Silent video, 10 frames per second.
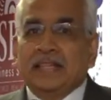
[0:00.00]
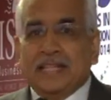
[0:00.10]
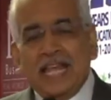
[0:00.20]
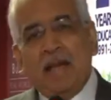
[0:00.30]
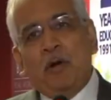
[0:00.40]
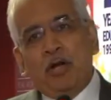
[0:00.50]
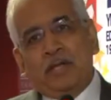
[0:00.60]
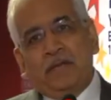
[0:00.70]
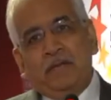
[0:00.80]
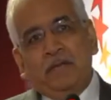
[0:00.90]
The thing
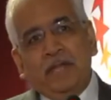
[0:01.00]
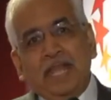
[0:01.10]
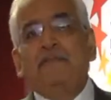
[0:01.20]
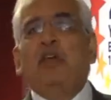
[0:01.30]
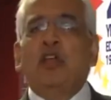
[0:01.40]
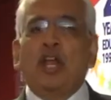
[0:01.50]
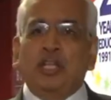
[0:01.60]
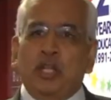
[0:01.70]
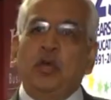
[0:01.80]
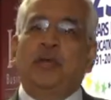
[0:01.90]
about, if you're
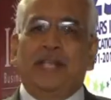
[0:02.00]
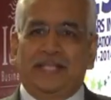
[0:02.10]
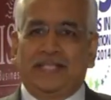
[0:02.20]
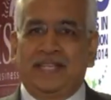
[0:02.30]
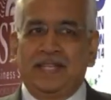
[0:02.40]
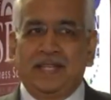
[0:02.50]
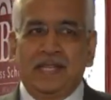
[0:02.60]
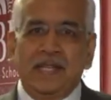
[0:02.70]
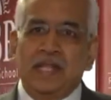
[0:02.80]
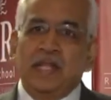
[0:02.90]
not curious,
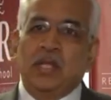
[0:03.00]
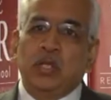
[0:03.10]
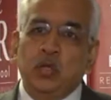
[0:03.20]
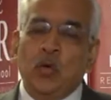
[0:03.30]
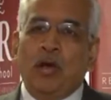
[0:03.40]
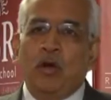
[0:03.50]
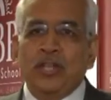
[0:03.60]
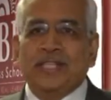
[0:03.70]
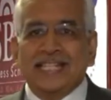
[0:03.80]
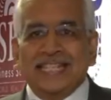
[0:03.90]
you are
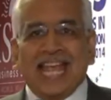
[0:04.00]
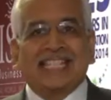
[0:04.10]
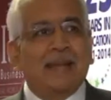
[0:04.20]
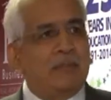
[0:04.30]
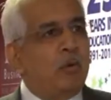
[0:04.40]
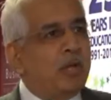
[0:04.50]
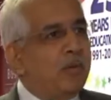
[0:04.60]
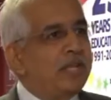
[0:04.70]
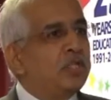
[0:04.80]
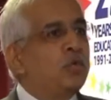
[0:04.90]
going to just accept
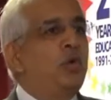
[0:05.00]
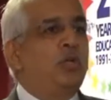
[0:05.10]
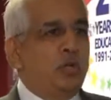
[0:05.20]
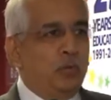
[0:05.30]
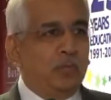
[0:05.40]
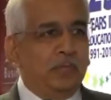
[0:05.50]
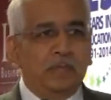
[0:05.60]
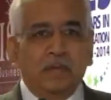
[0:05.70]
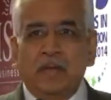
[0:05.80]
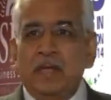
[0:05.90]
whatever is told to you.
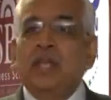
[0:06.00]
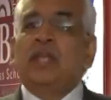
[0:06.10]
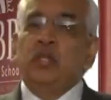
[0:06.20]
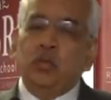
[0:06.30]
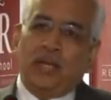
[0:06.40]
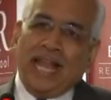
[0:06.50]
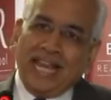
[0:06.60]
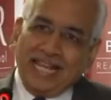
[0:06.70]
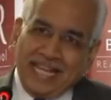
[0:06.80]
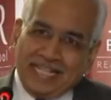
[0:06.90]
You
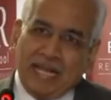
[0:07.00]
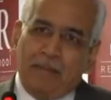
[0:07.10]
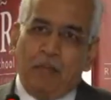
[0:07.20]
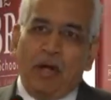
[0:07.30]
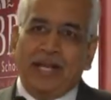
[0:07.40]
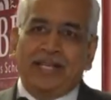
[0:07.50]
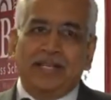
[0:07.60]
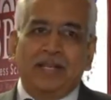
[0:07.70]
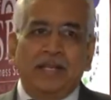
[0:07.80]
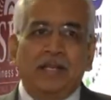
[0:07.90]
get a data
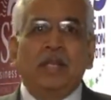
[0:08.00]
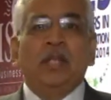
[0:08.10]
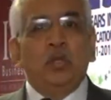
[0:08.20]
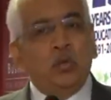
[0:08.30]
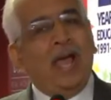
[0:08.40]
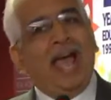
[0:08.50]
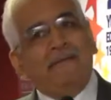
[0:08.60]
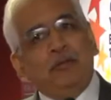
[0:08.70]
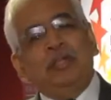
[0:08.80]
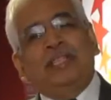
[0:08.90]
point, you
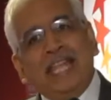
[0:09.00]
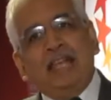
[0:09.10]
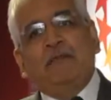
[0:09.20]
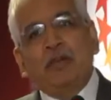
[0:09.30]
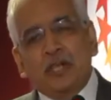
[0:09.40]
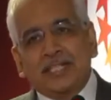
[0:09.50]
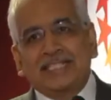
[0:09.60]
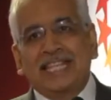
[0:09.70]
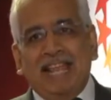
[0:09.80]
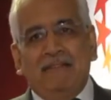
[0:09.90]
have to think for
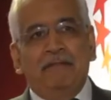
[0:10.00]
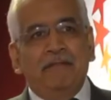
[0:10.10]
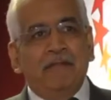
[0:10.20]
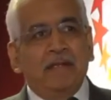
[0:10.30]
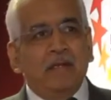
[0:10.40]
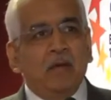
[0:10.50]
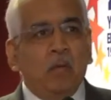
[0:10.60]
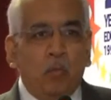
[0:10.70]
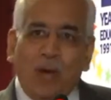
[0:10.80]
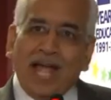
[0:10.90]
yourself,
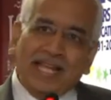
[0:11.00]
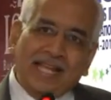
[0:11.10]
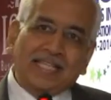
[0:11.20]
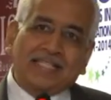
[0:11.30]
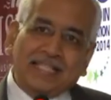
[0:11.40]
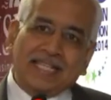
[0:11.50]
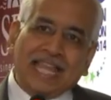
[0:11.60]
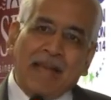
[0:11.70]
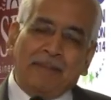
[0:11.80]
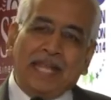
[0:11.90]
why is
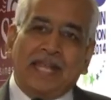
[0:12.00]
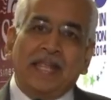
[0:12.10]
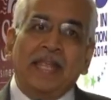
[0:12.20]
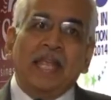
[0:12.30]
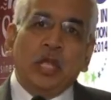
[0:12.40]
this happening?